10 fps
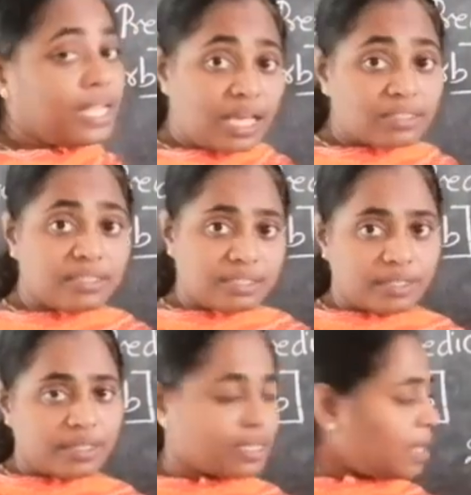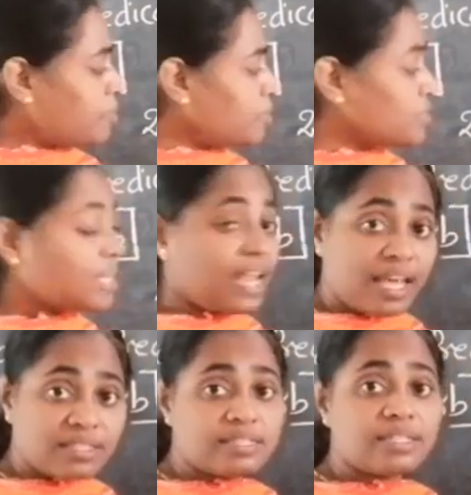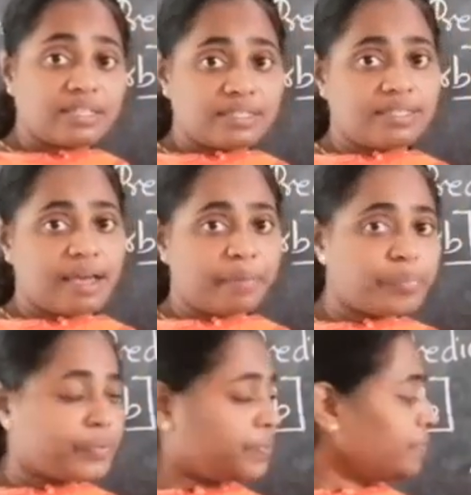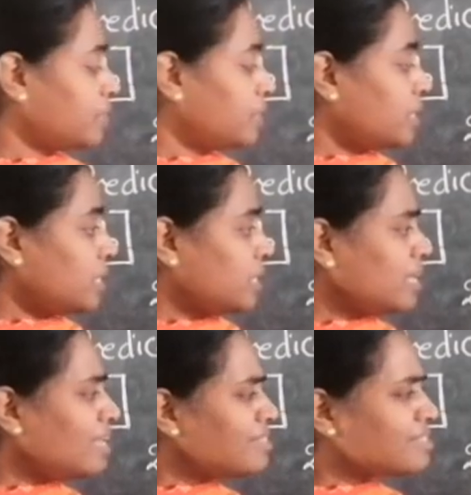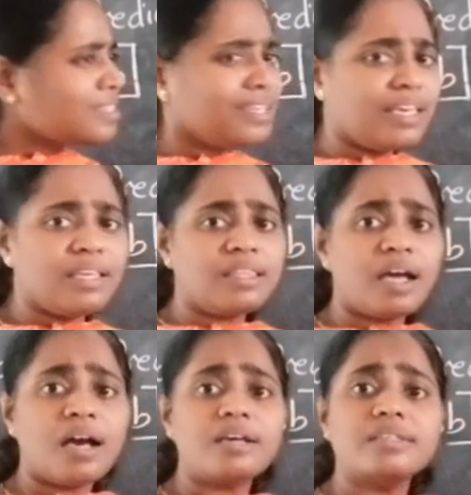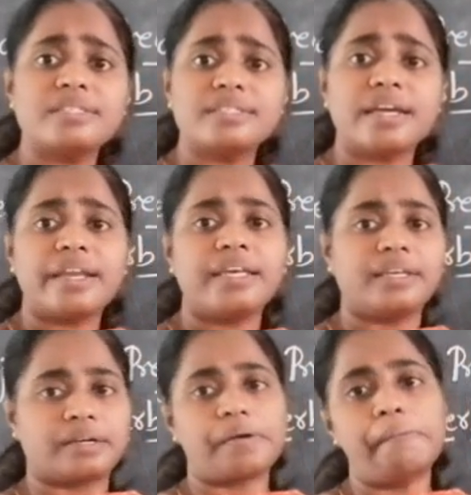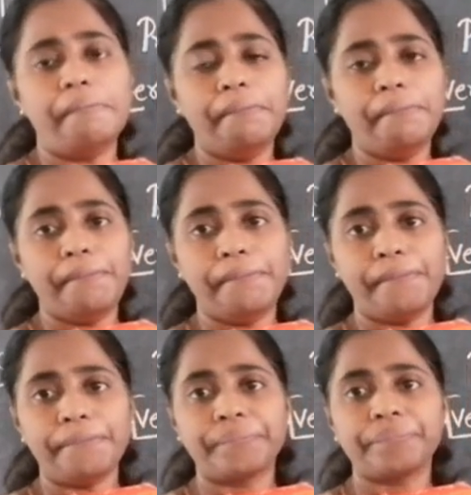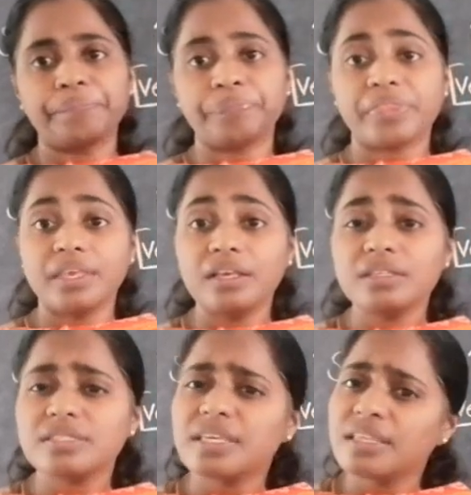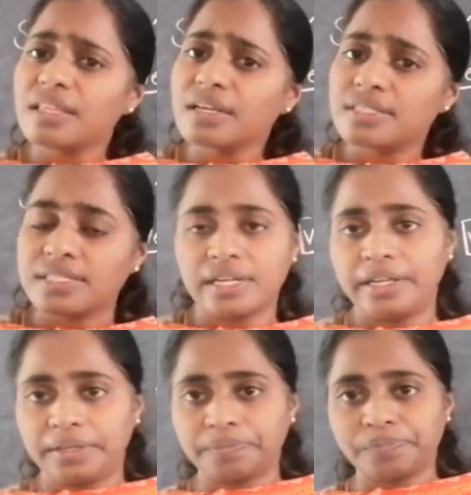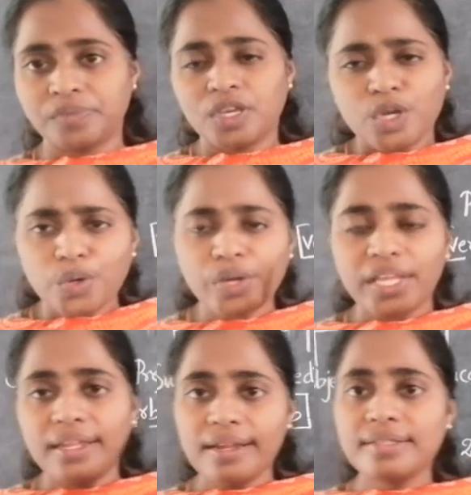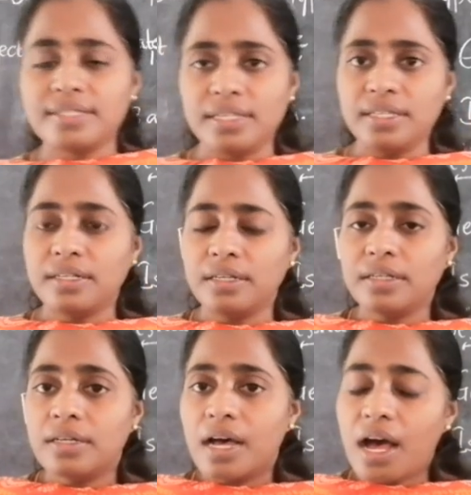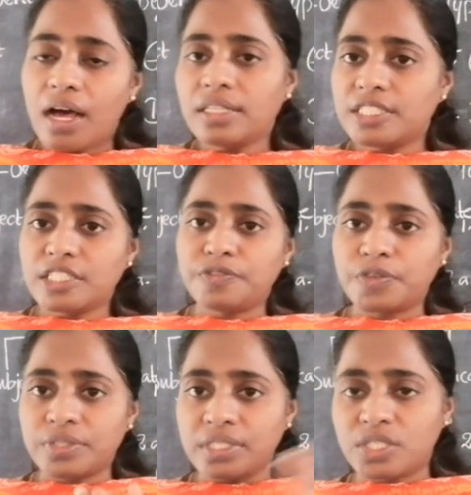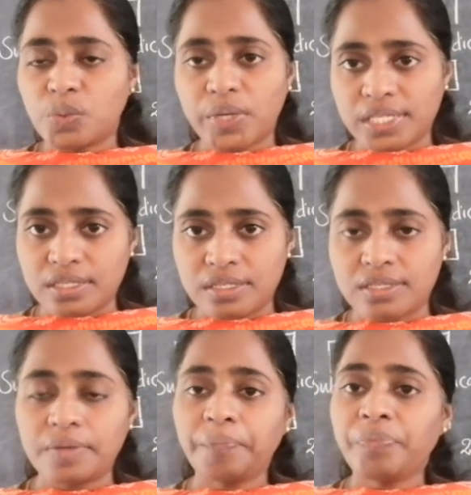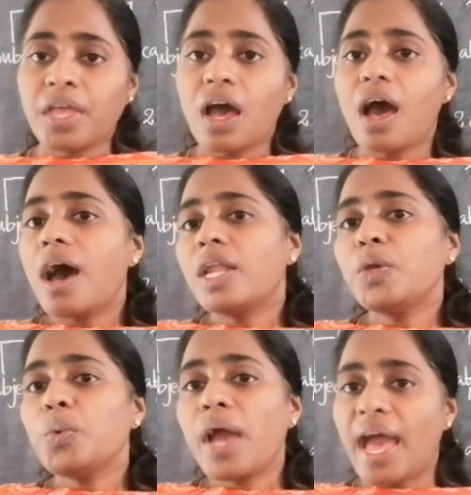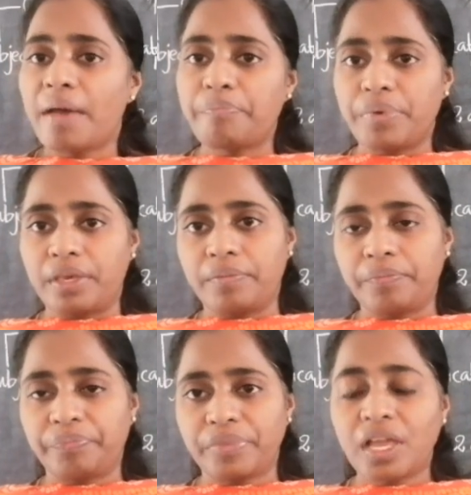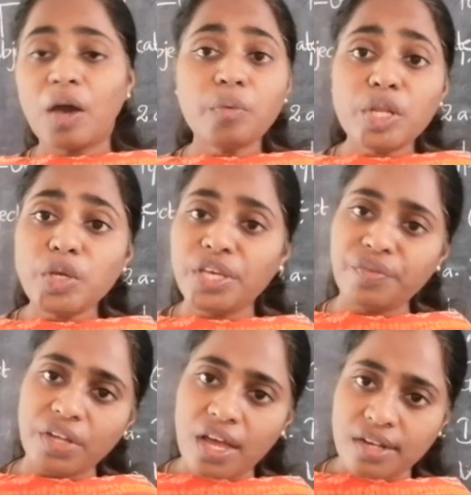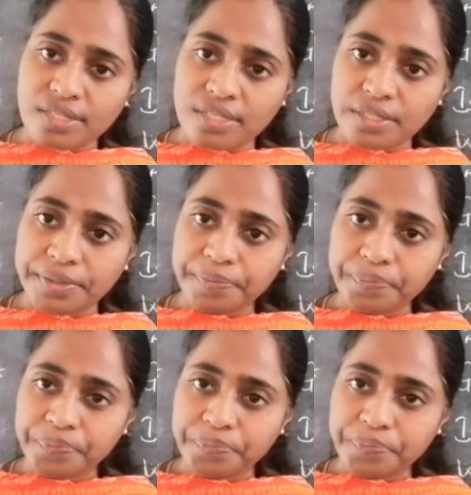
Next, coming to the next example. Is Geeta studying? Is Geeta studying? Okay, let us see the answers for these questions. Are you happy? How will you give an answer?